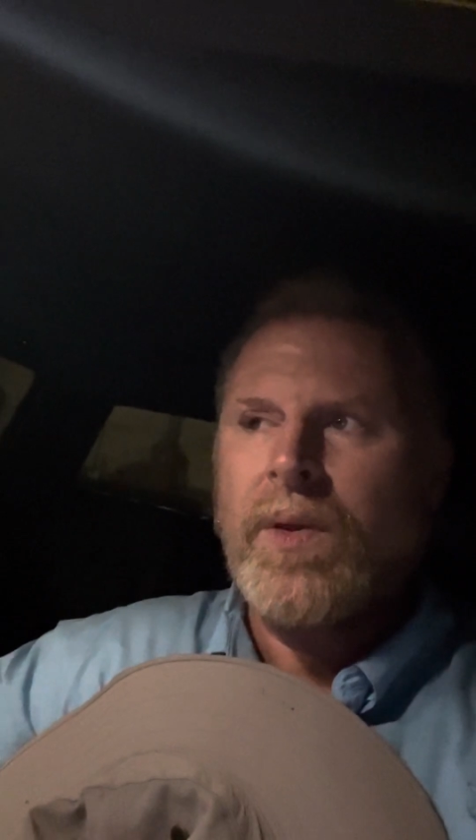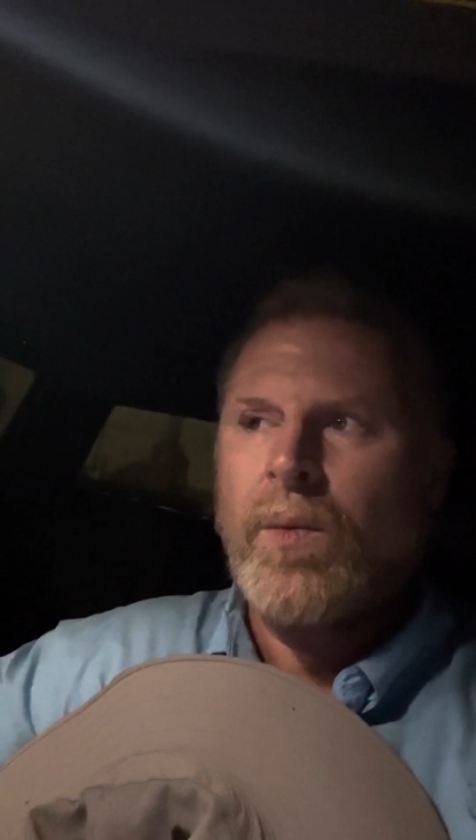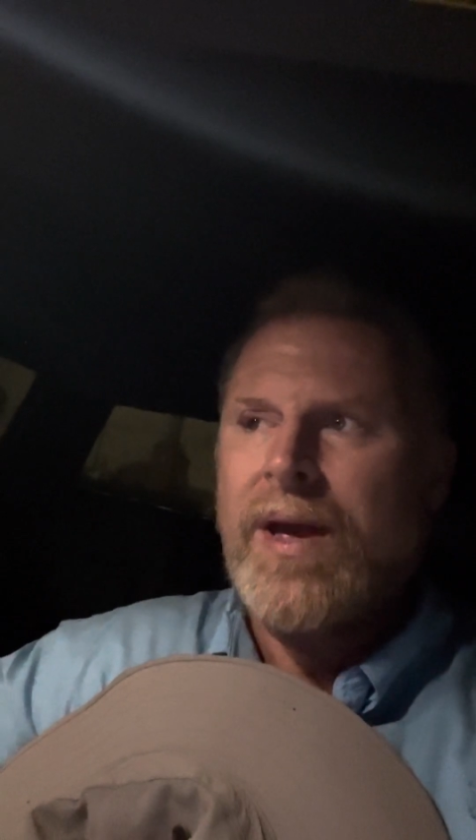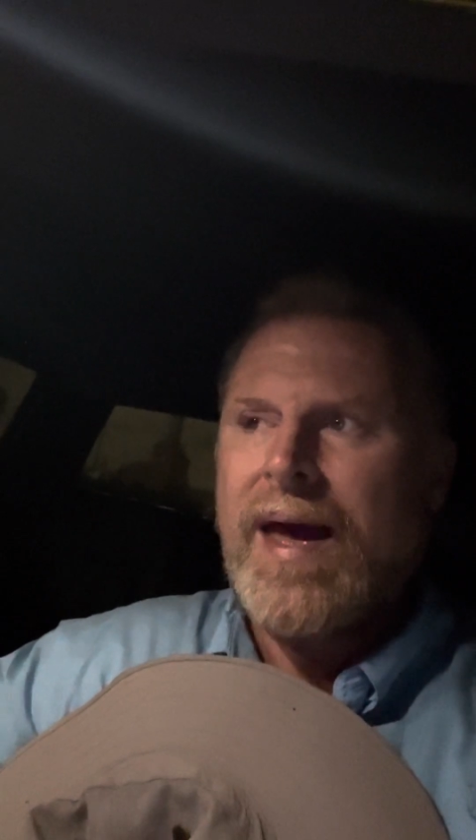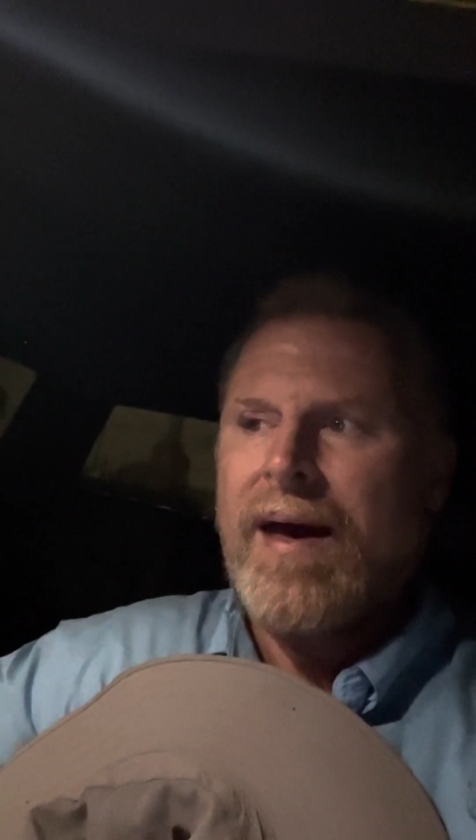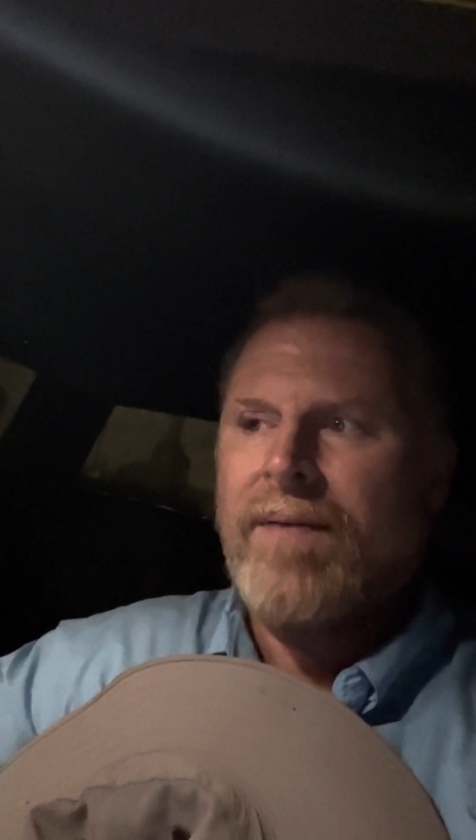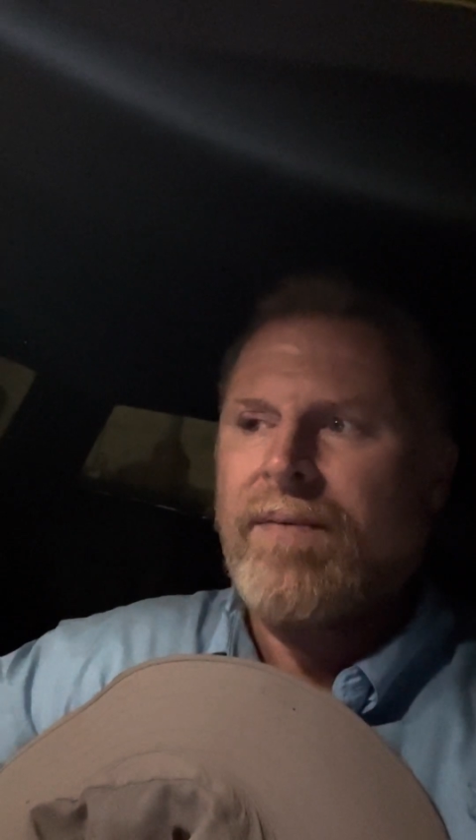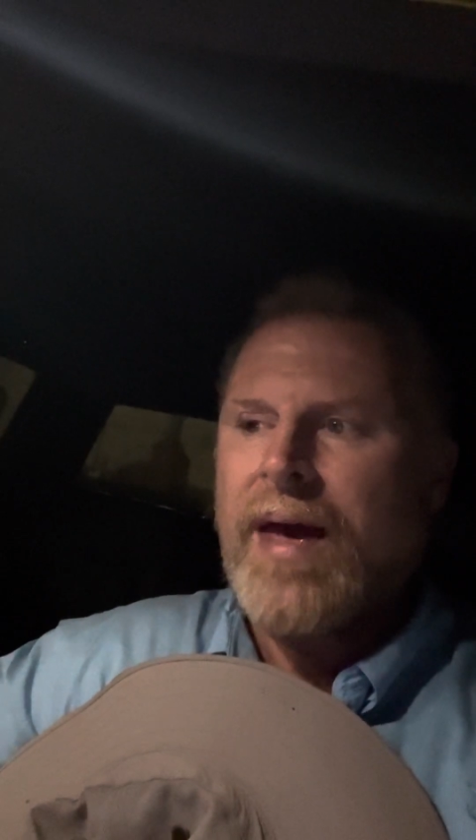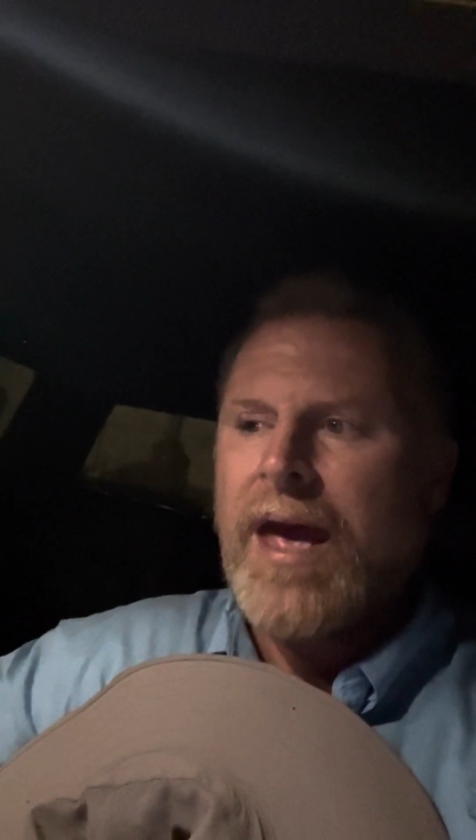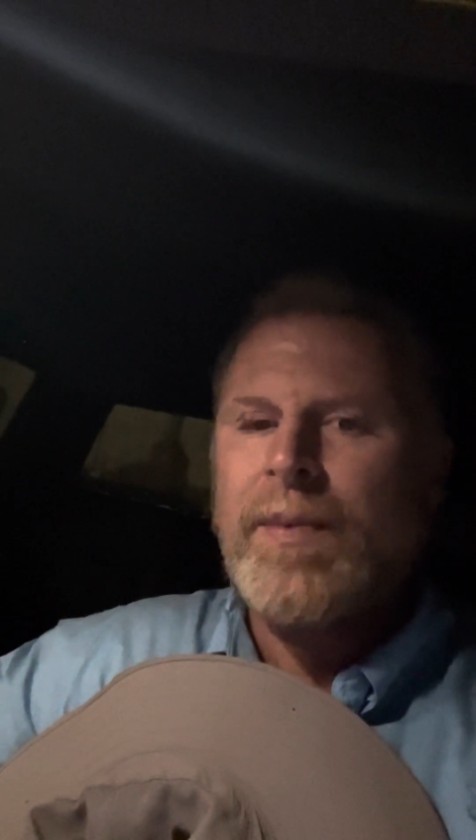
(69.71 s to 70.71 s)
We have
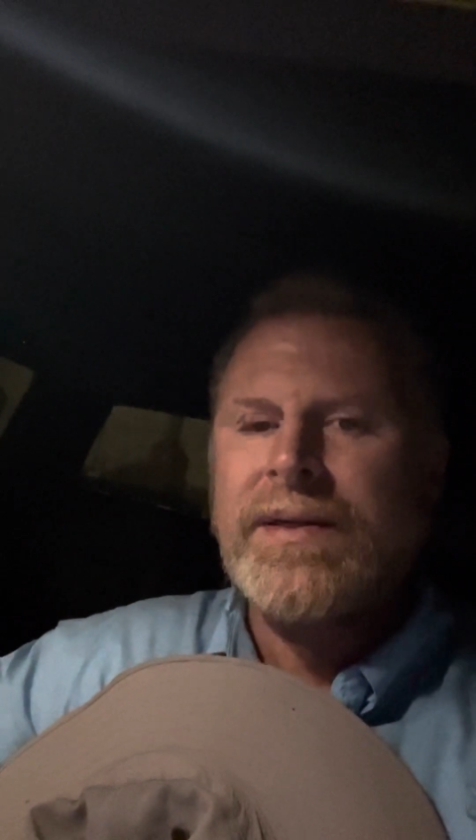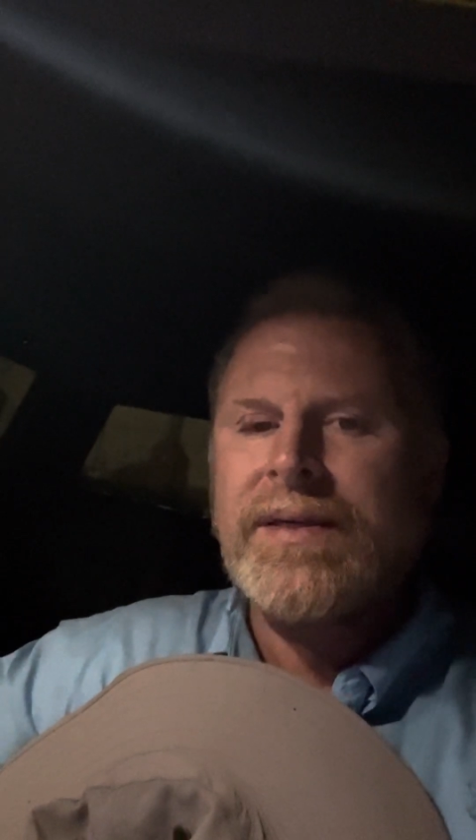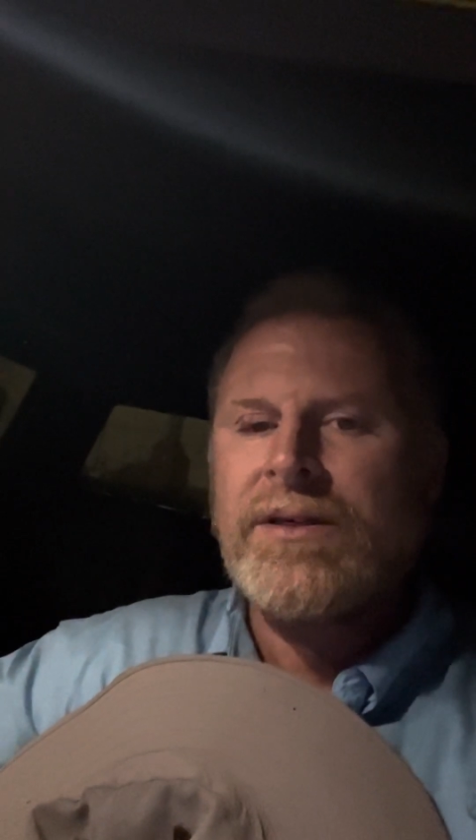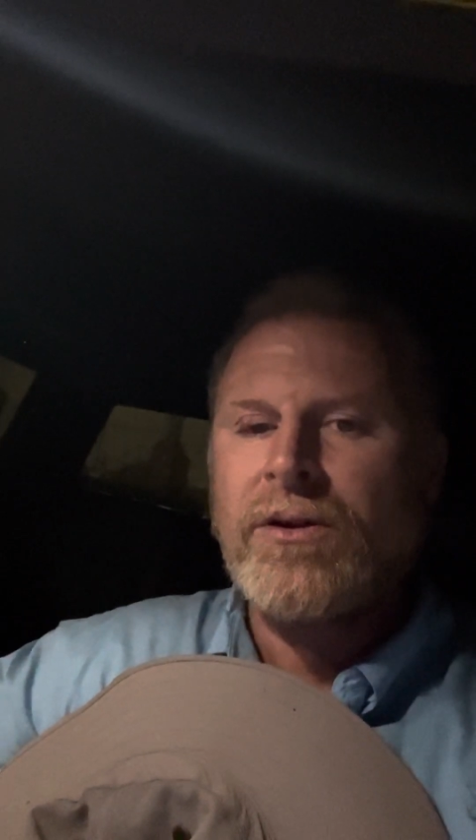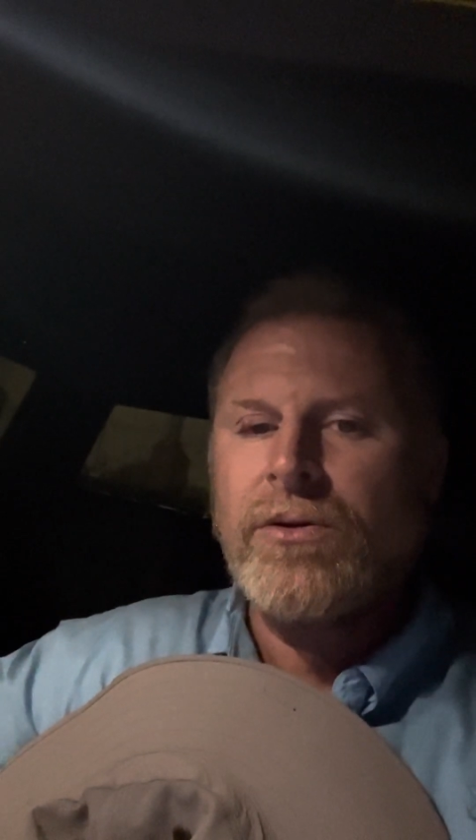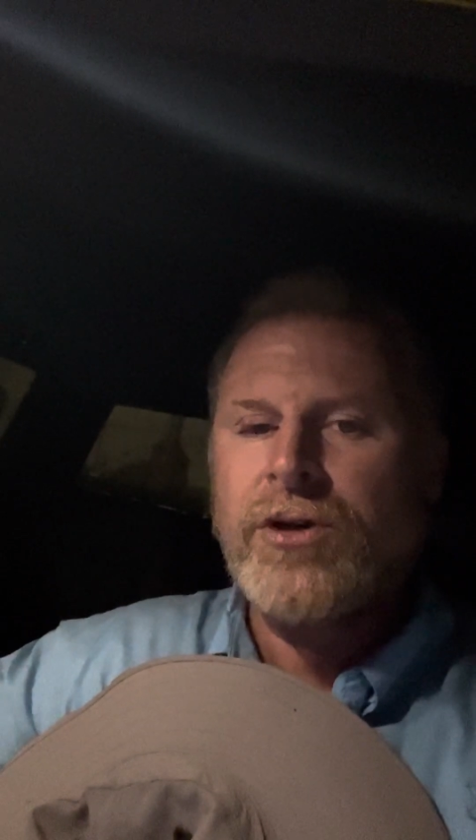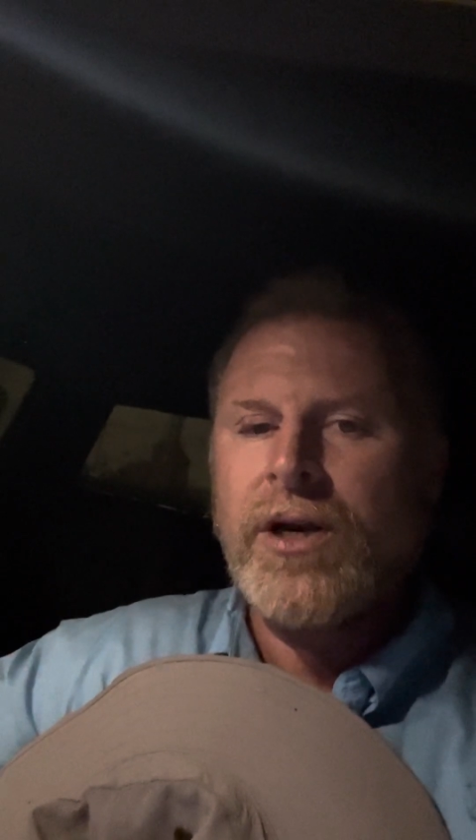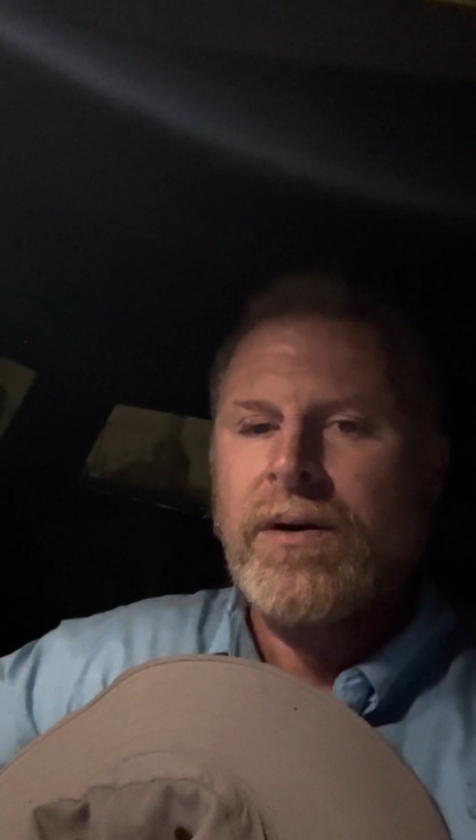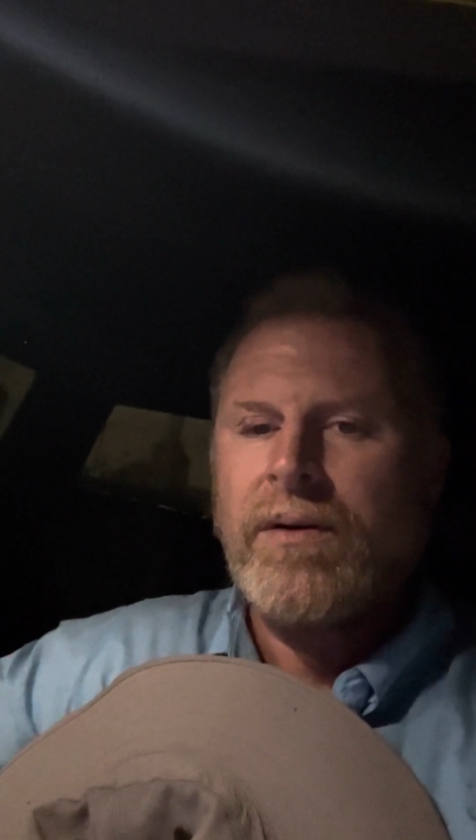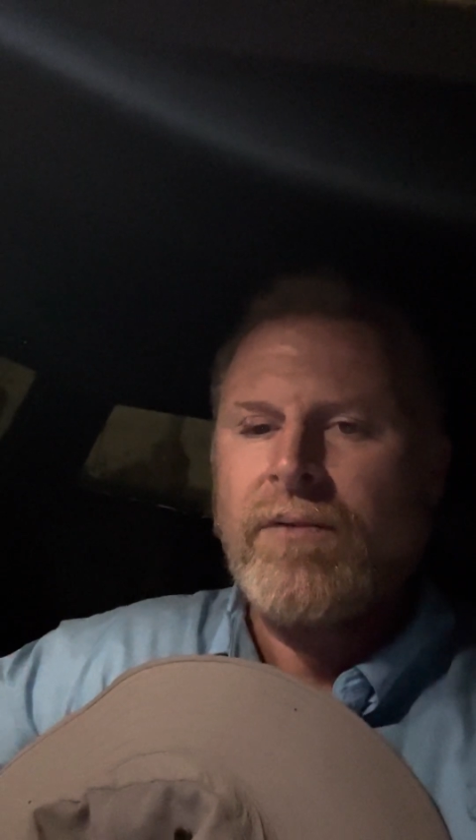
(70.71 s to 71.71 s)
ABC
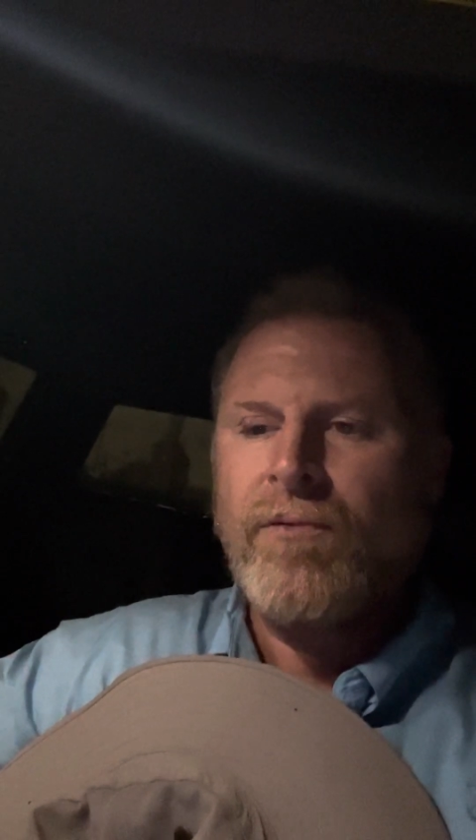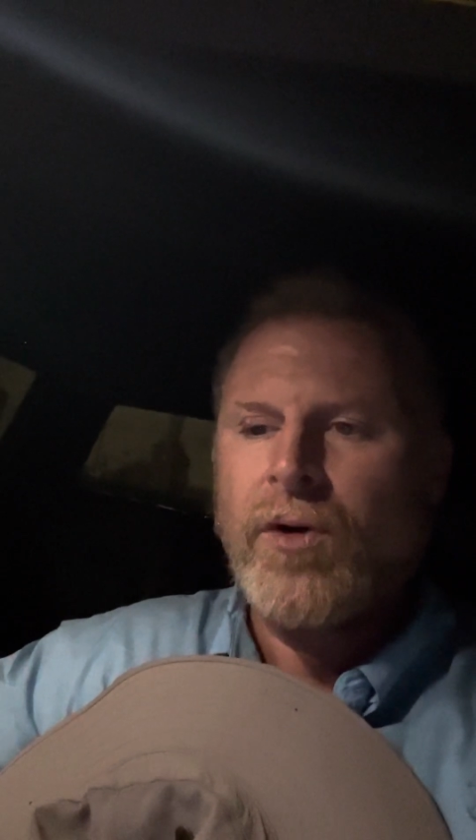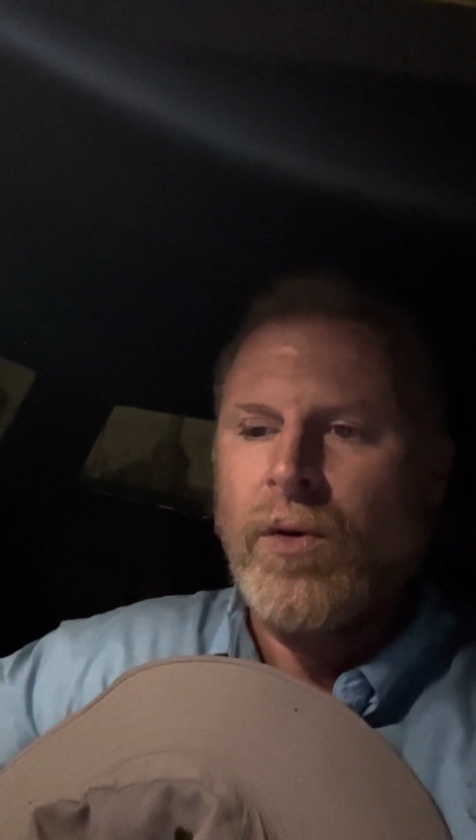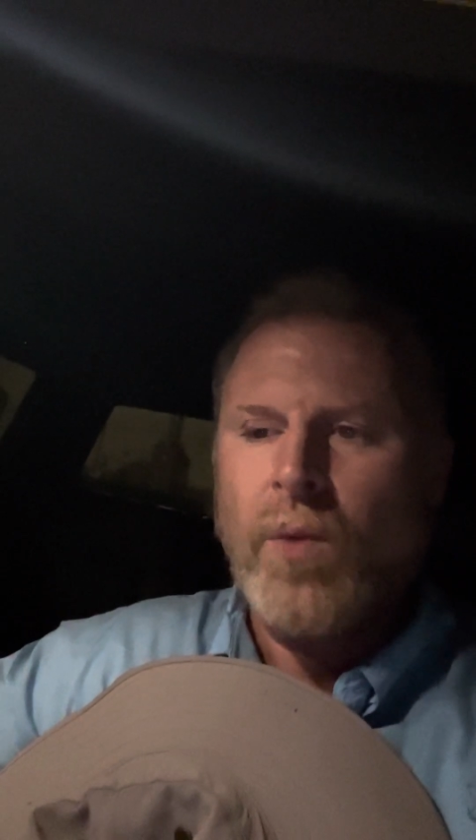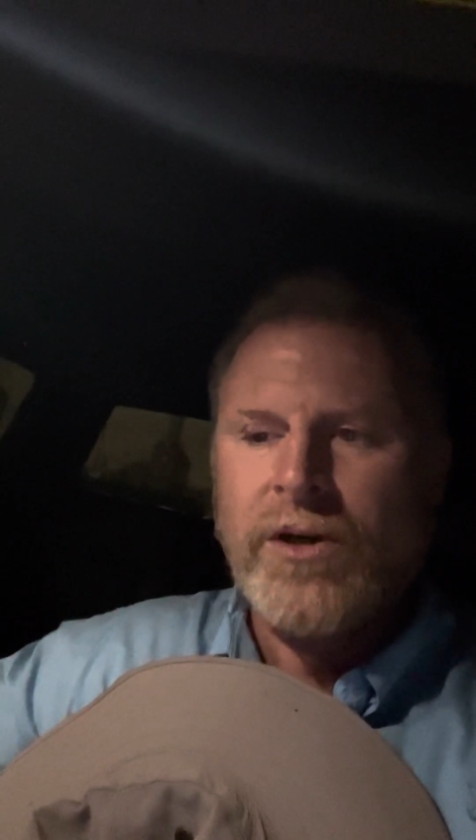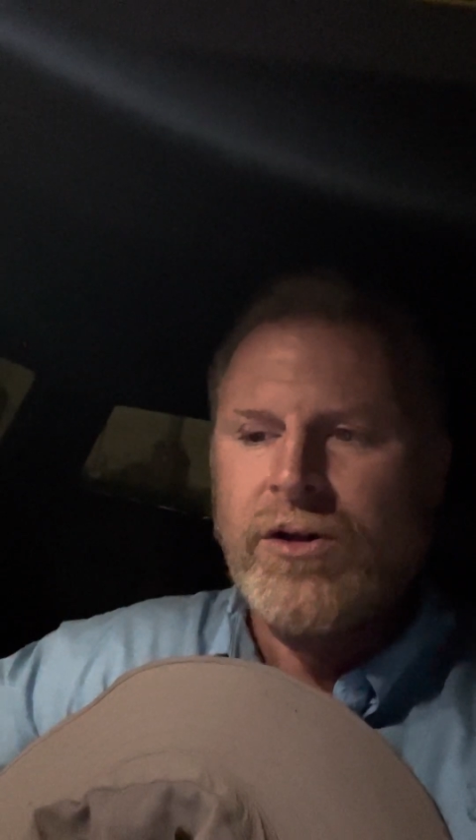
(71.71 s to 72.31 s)
solution for your 1,